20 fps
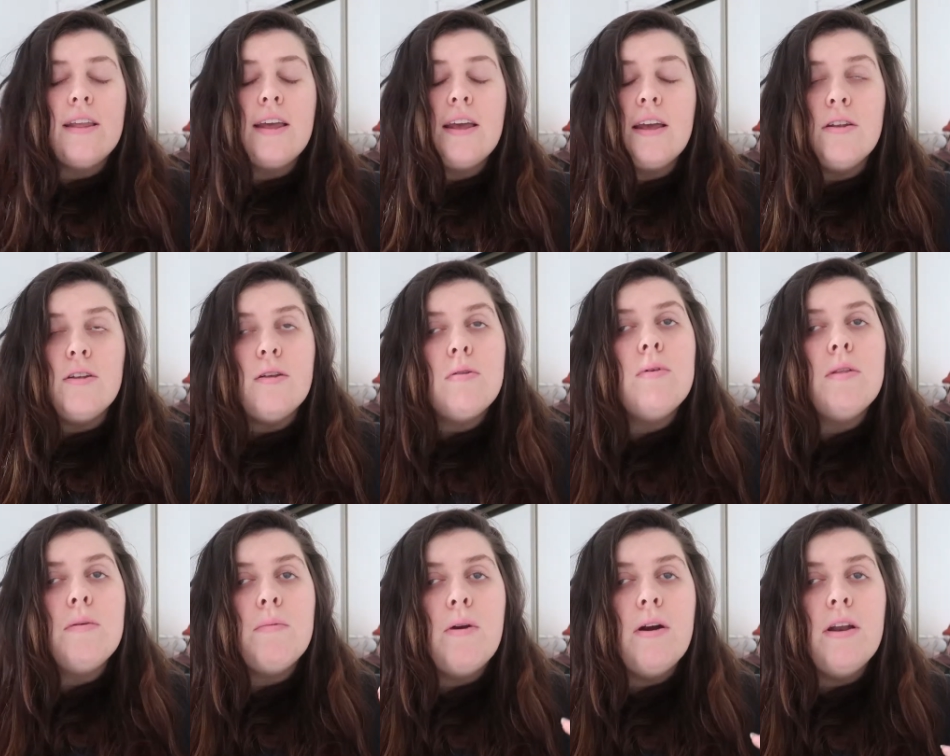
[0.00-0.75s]
they can do
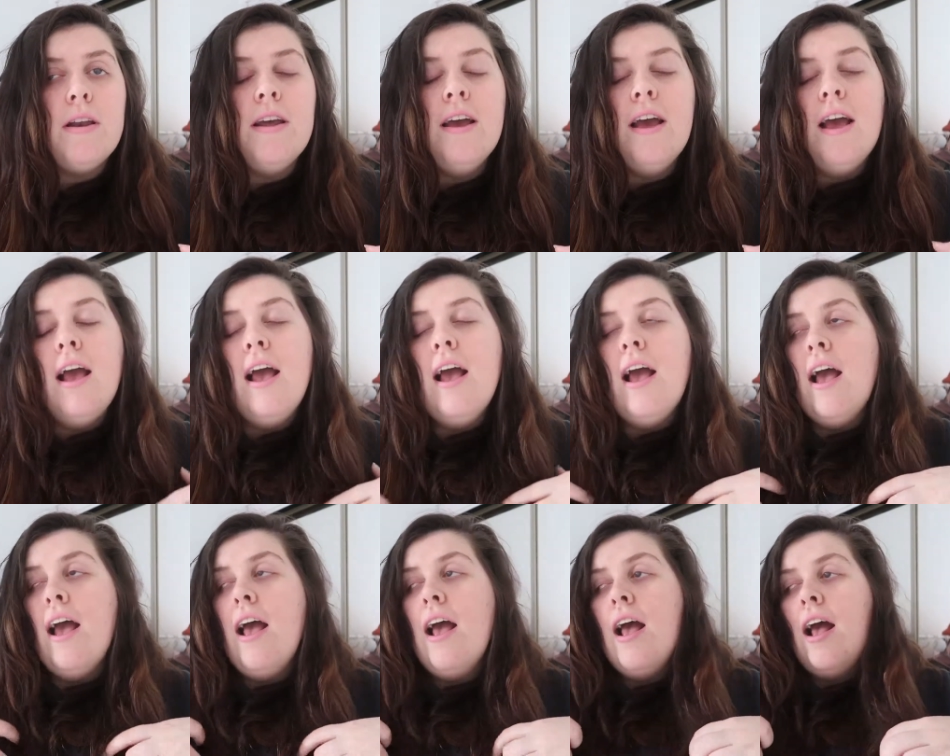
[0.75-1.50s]
what they want
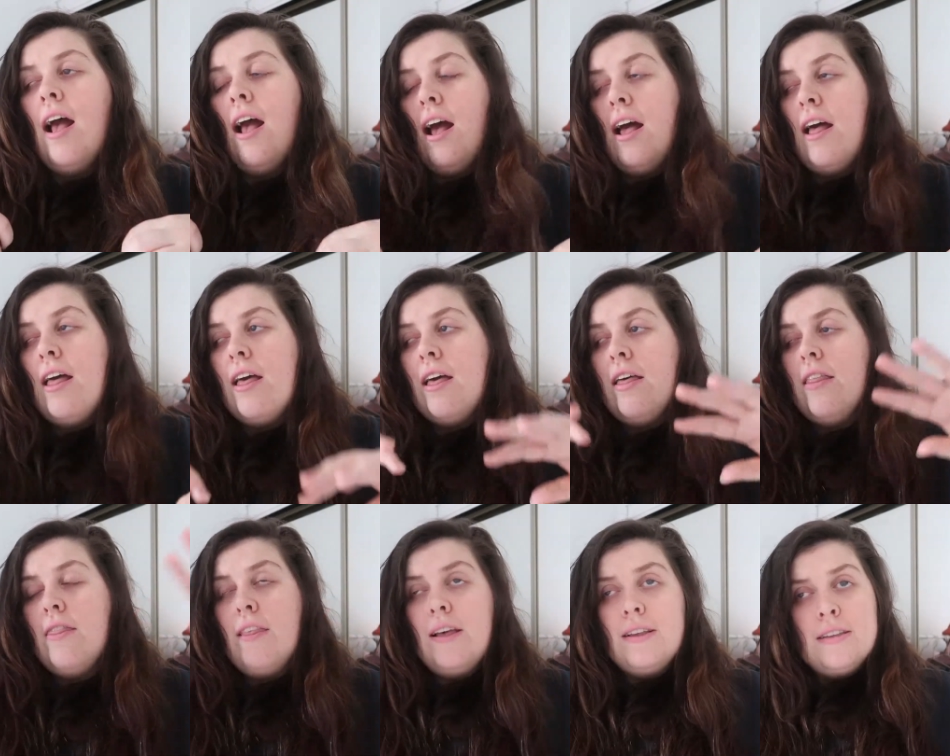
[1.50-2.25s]

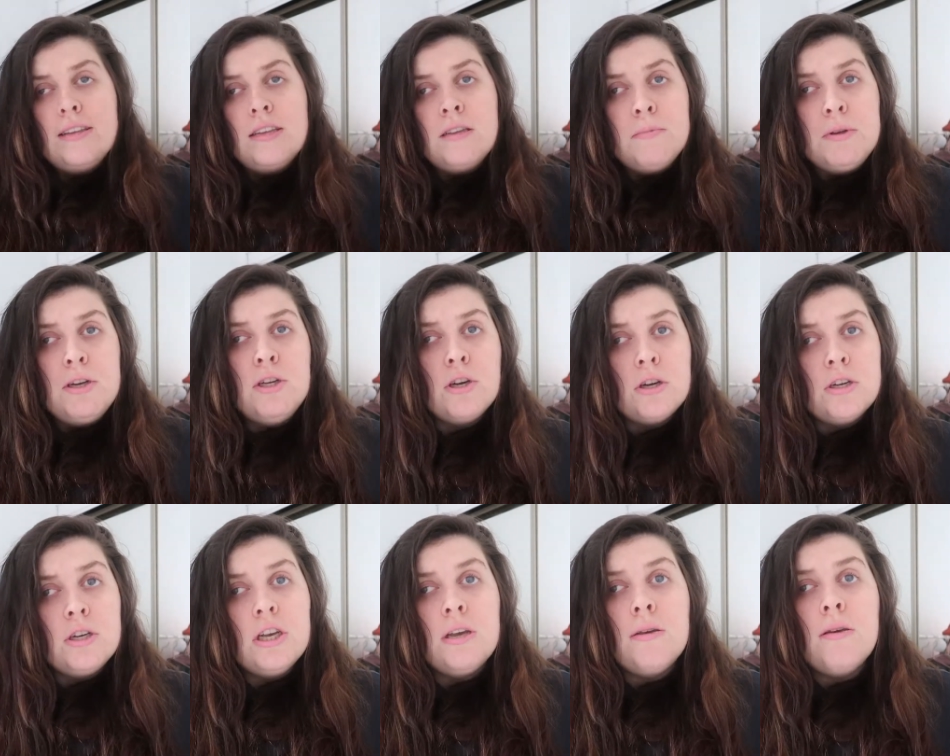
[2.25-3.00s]
this isn't me
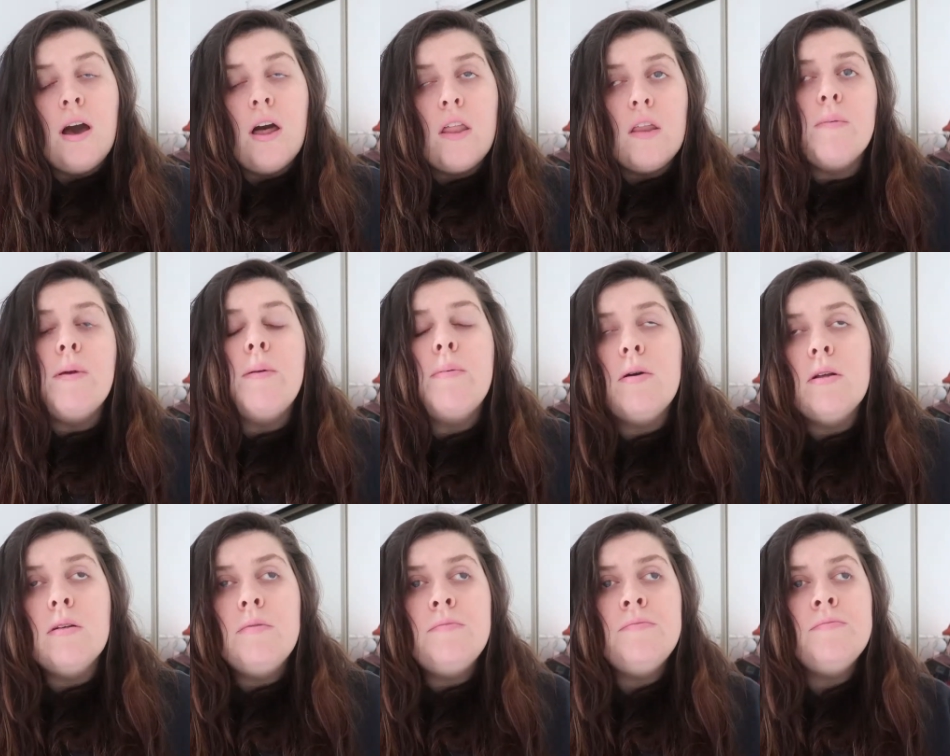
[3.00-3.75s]
judging other
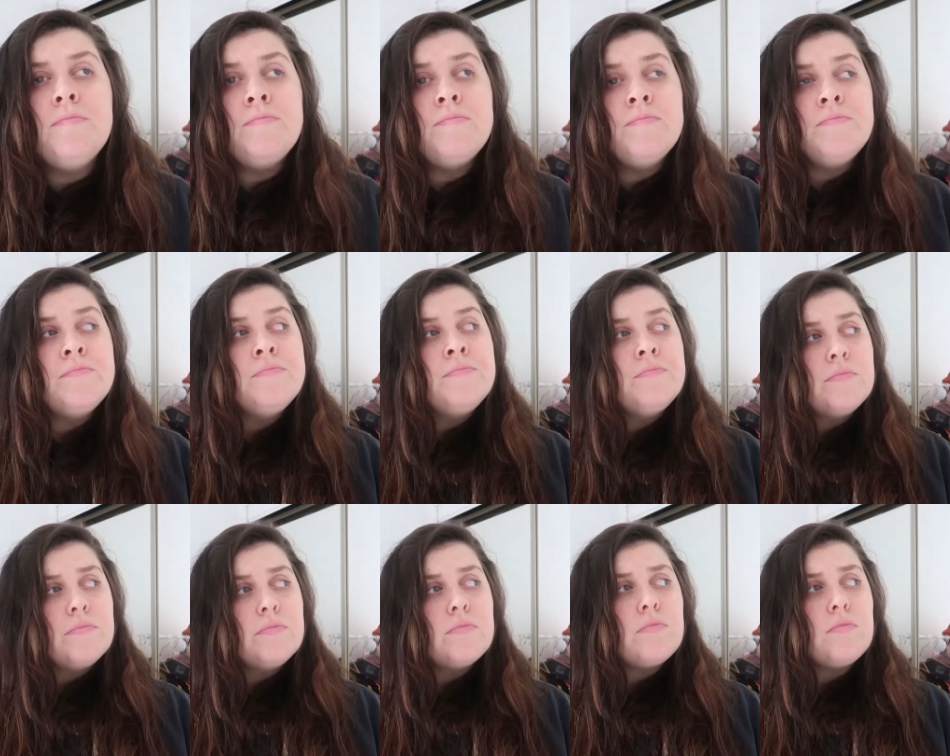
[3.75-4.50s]
people
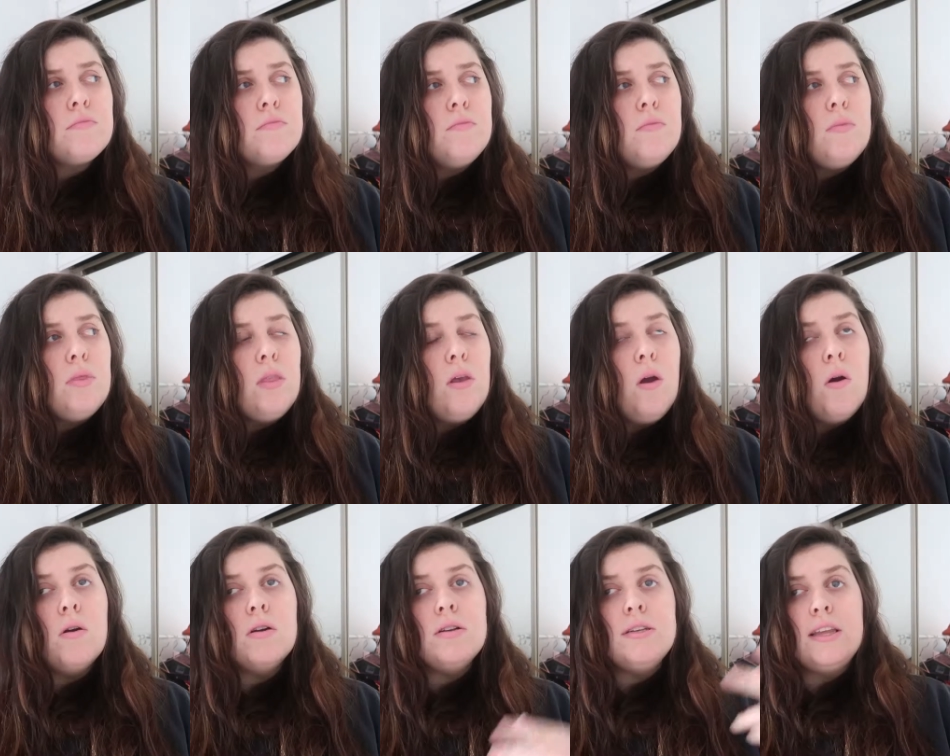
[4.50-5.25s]

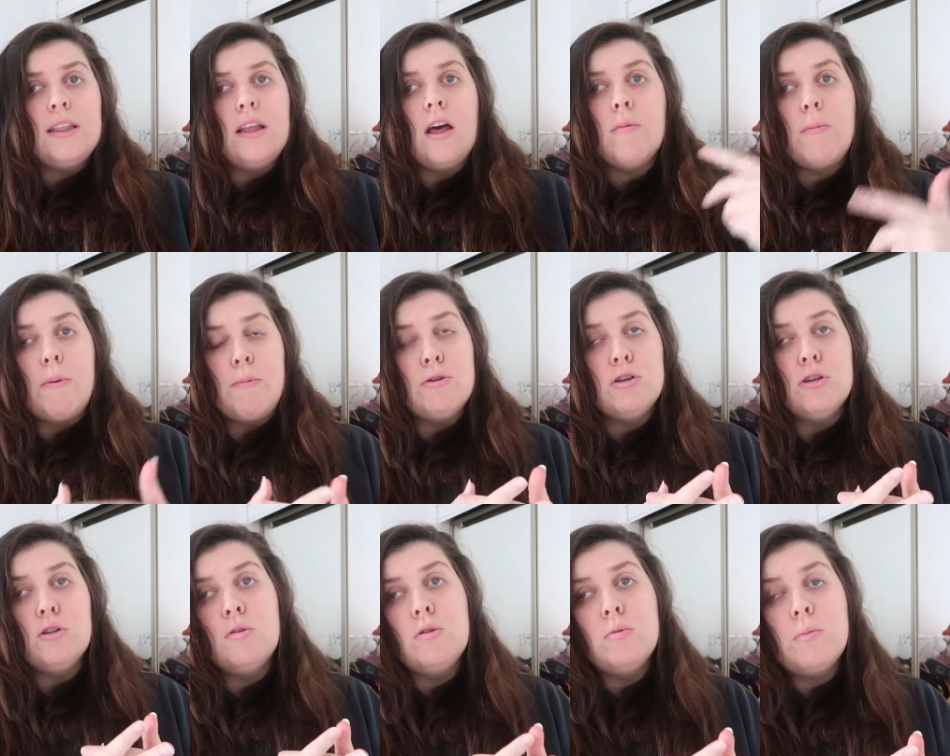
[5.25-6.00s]
or saying that other people
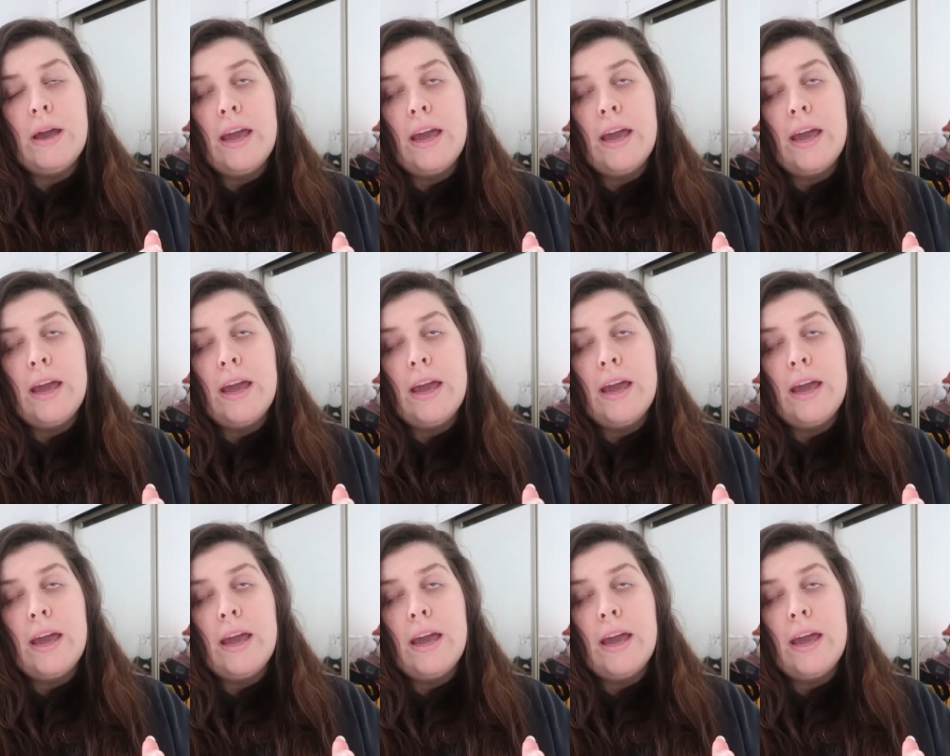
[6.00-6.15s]
should lose